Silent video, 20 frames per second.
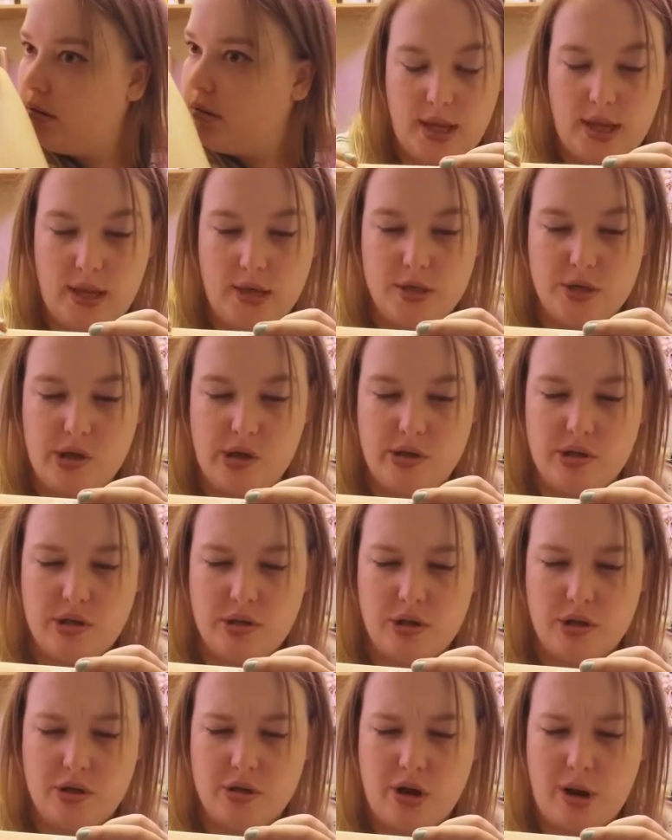Indulge in
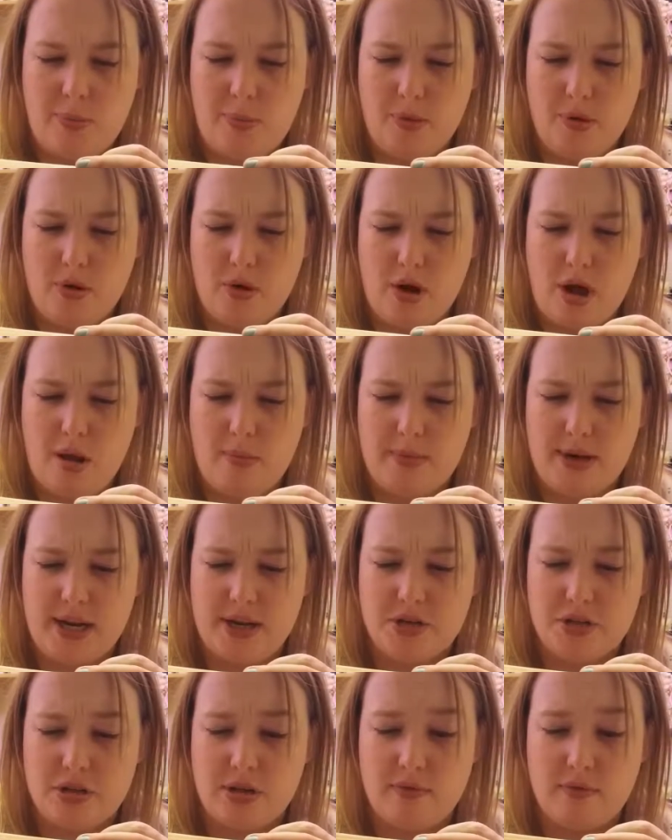a tropical
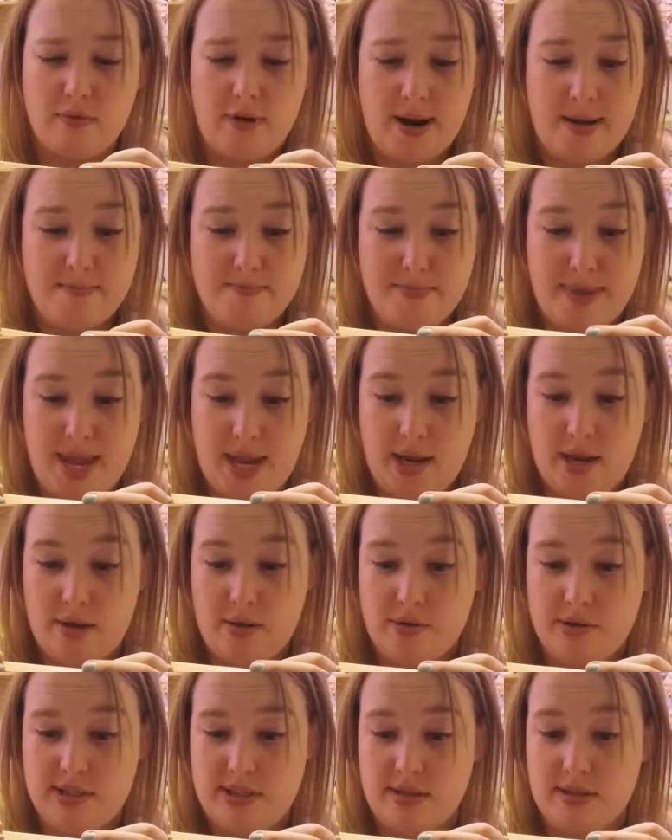combination of ripe
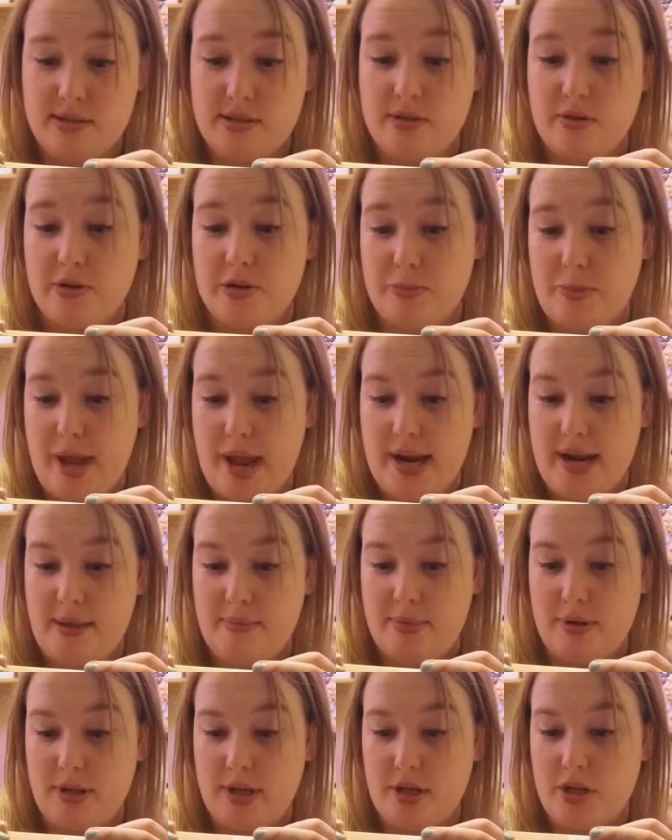mango, sun-soaked
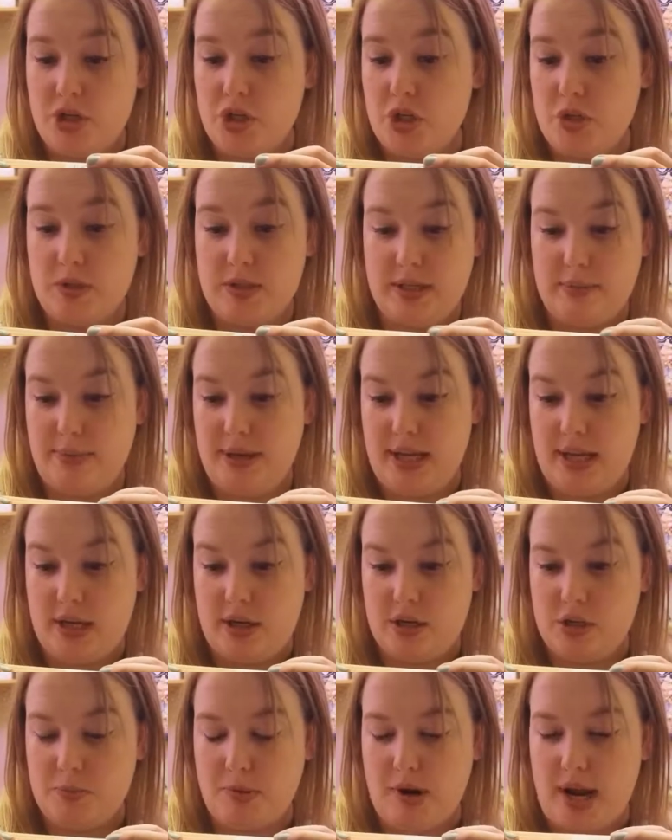pineapple, and juicy
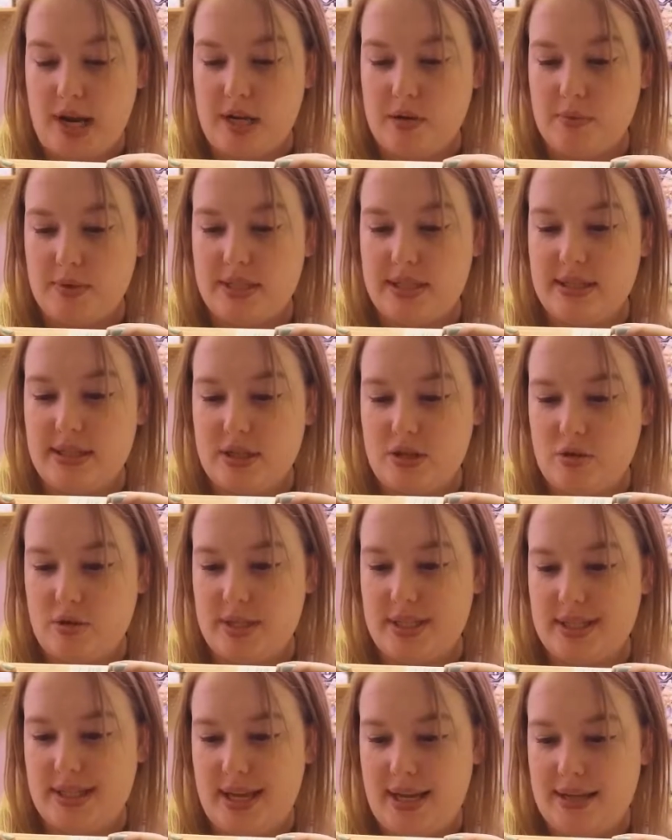peach, brightened with
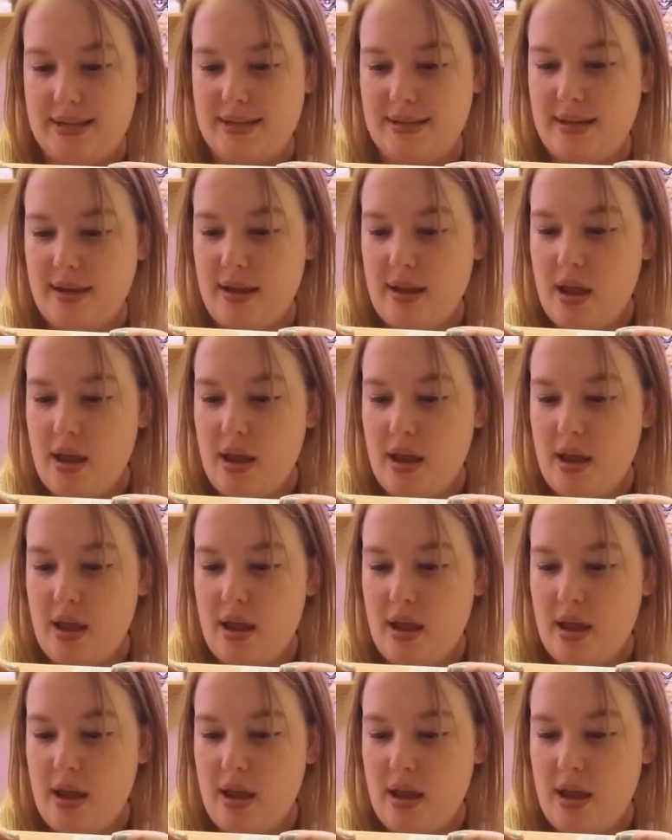citrus zest.